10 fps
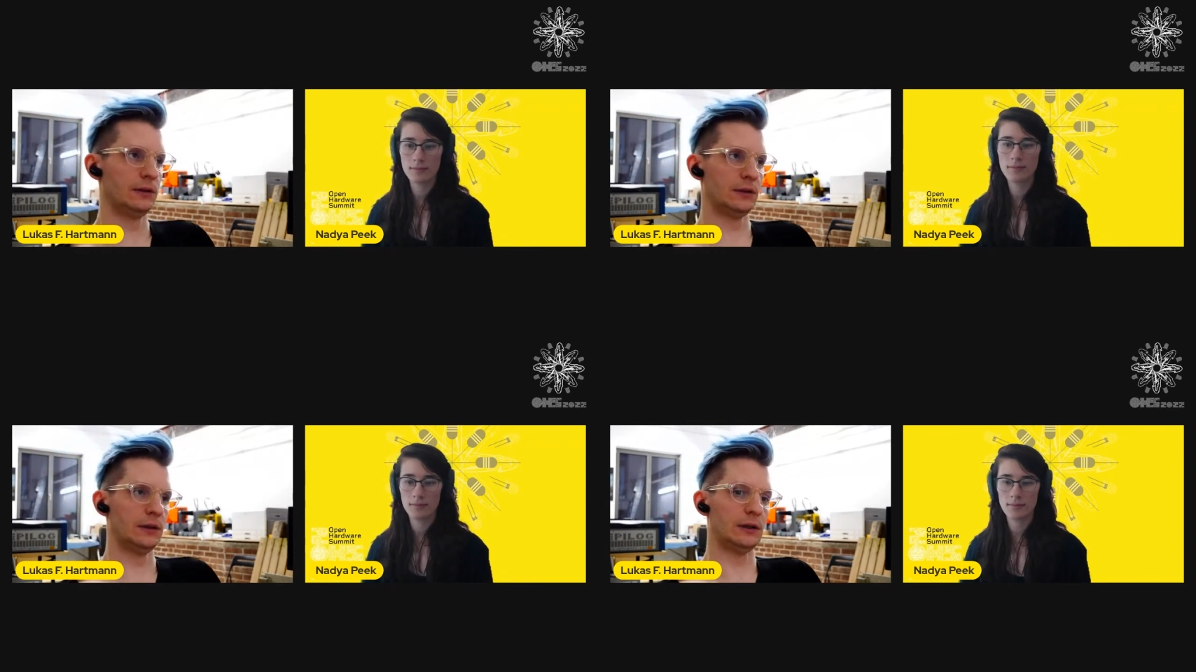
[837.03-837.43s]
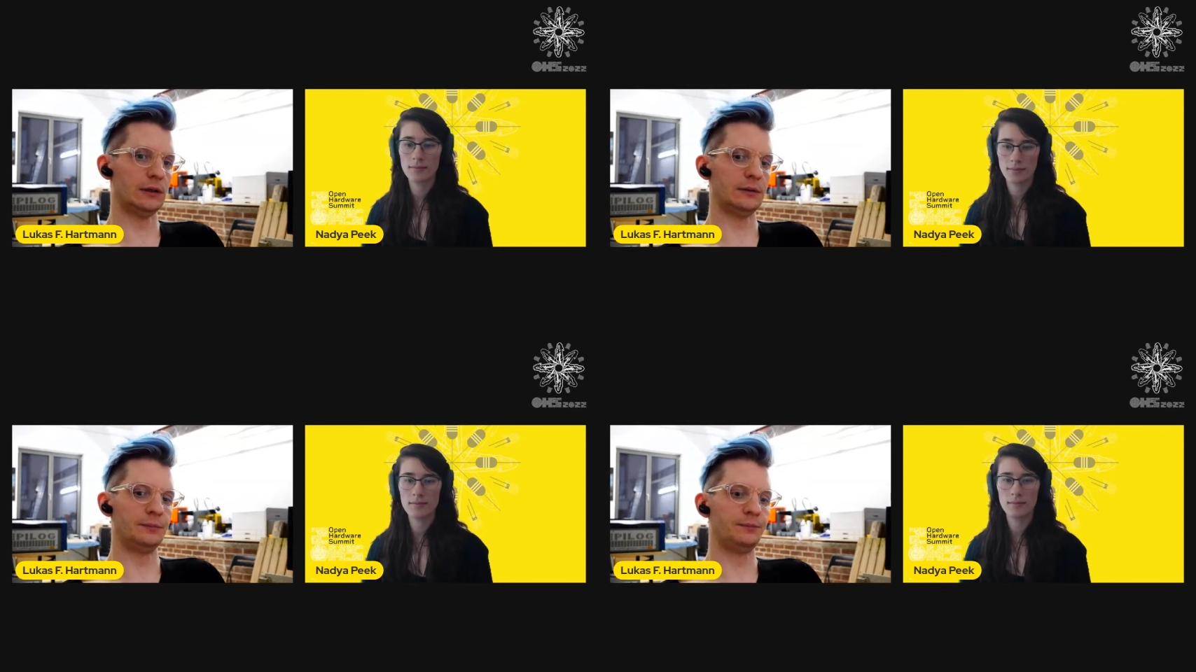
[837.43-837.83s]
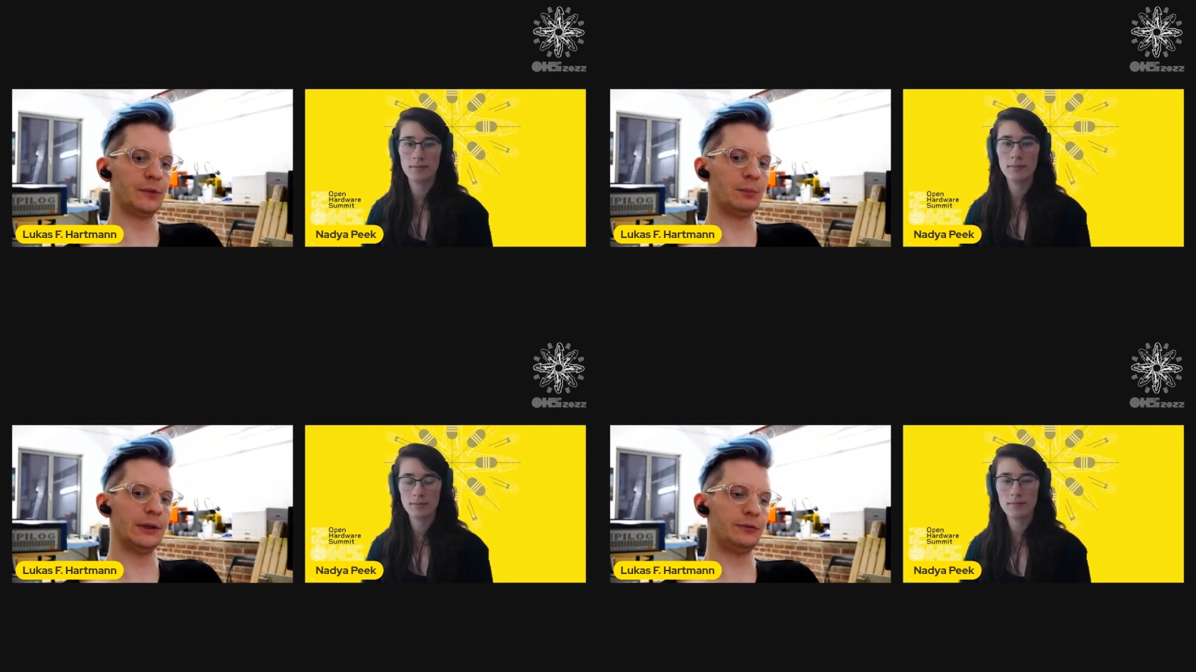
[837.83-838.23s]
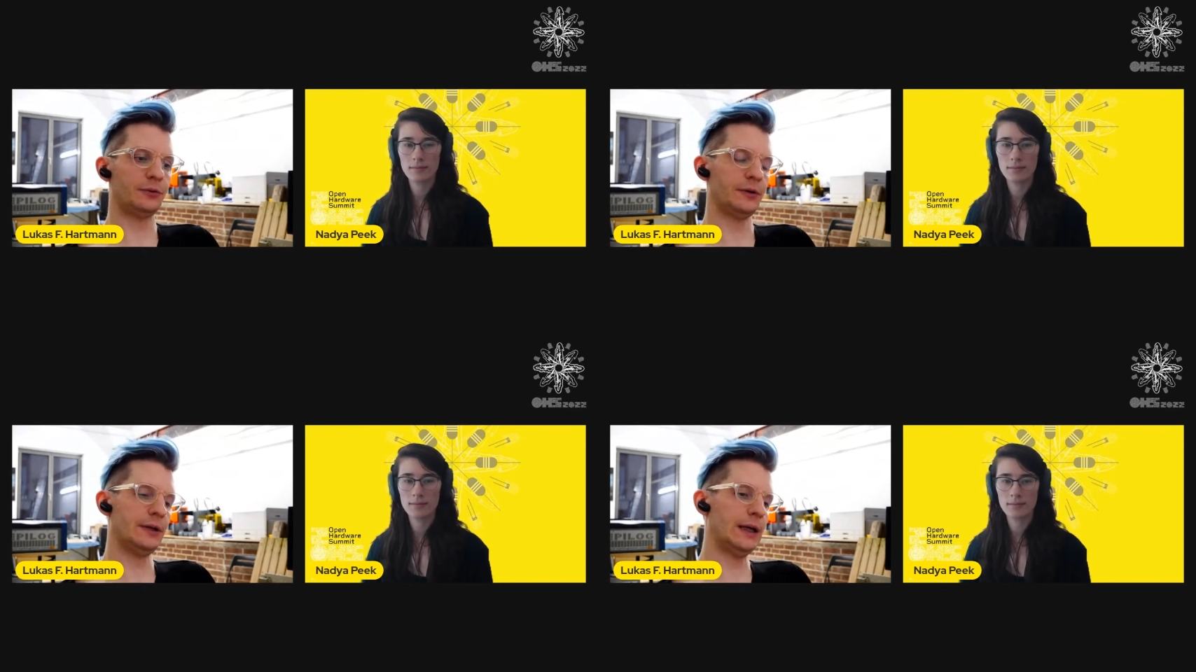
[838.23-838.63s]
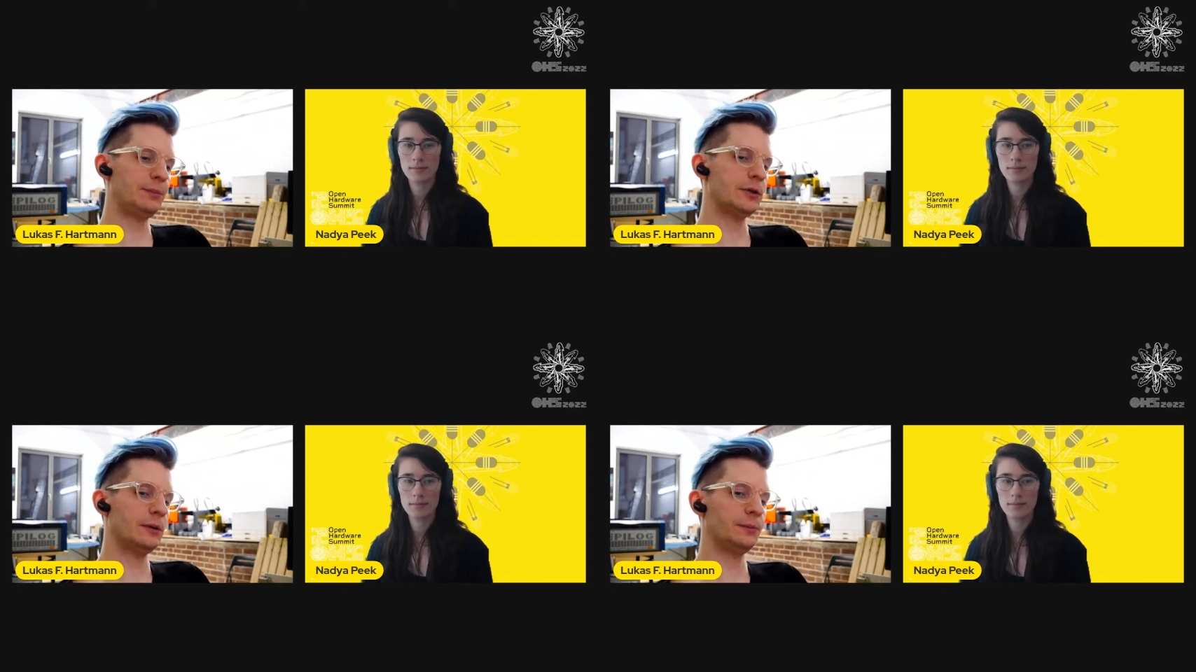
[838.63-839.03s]
Speaker 1: Um, but for the
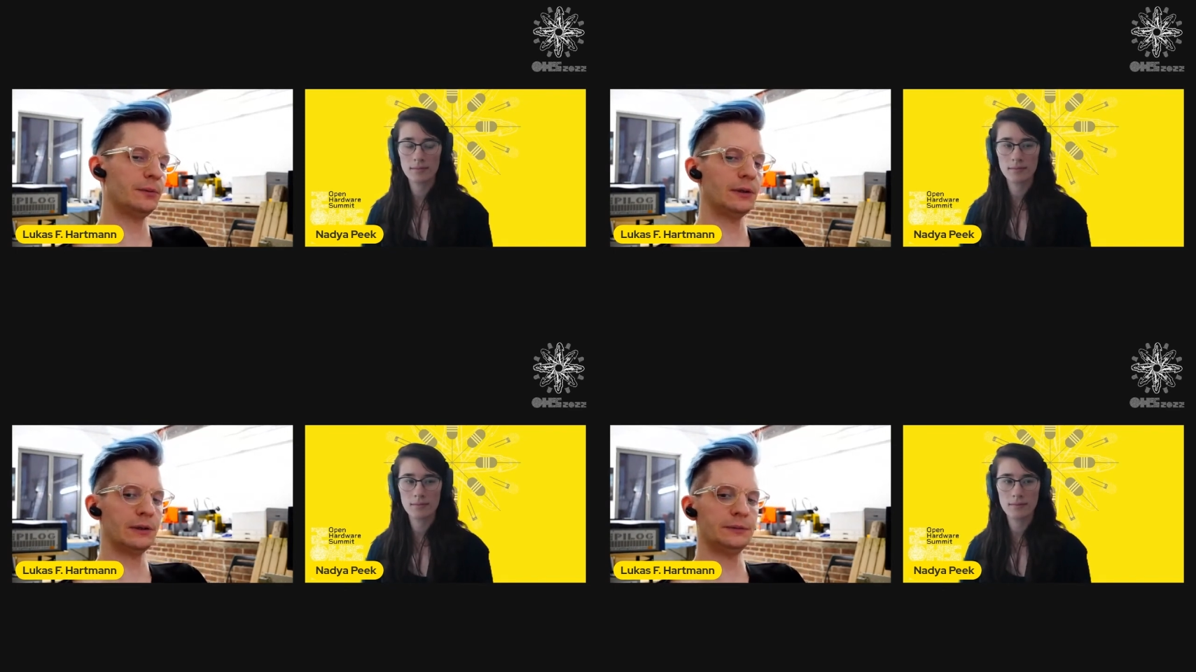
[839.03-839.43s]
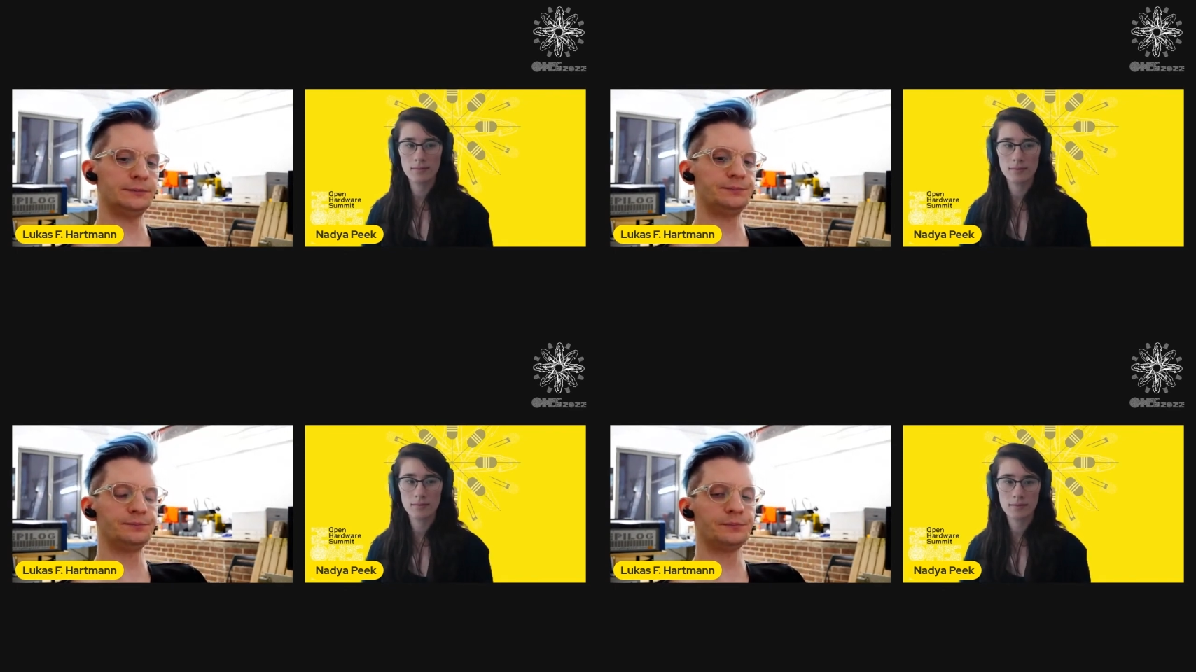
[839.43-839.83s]
laptop, um,